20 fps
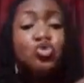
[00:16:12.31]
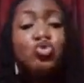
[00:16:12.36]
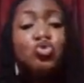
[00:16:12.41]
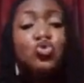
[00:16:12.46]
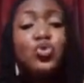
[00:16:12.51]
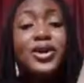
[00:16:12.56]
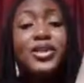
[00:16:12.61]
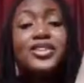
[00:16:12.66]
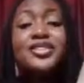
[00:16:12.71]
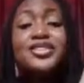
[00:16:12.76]

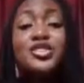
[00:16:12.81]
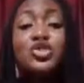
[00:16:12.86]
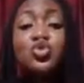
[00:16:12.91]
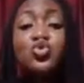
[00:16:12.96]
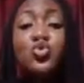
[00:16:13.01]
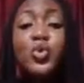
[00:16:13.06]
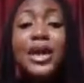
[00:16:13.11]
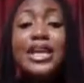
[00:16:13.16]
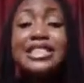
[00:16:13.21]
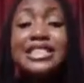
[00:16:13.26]

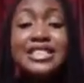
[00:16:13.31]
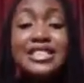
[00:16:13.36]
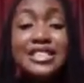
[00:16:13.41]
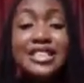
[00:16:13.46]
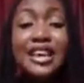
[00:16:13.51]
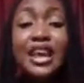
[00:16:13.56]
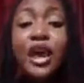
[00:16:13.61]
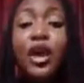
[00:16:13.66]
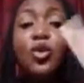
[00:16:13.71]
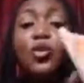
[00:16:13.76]
2020.
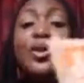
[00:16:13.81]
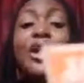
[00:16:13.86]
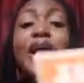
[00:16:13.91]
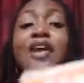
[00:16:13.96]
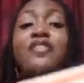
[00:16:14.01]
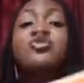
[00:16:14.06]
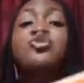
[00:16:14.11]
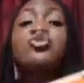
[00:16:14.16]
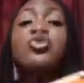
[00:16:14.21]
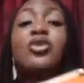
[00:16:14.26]
We have
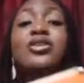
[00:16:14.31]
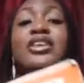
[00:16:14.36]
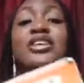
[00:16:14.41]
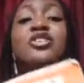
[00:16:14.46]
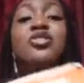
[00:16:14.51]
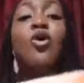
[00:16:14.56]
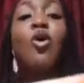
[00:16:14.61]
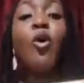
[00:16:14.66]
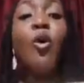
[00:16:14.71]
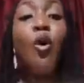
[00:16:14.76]
studied
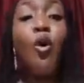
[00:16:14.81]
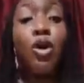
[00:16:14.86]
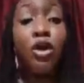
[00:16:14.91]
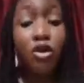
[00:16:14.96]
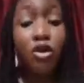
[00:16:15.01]
all.